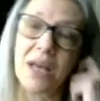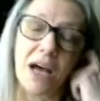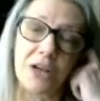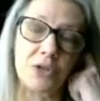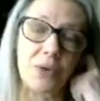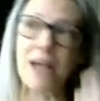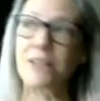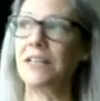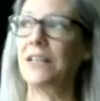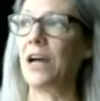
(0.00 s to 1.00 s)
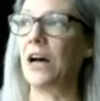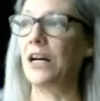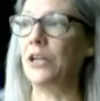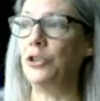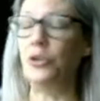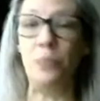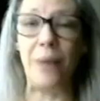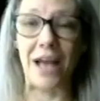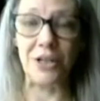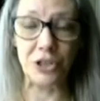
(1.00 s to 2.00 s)
attracting a uh, new
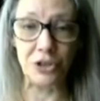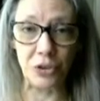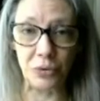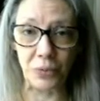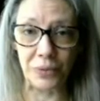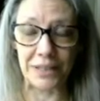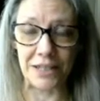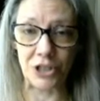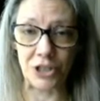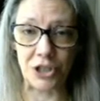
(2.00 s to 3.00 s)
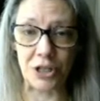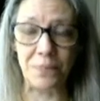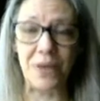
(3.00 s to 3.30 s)
passion to a relationship,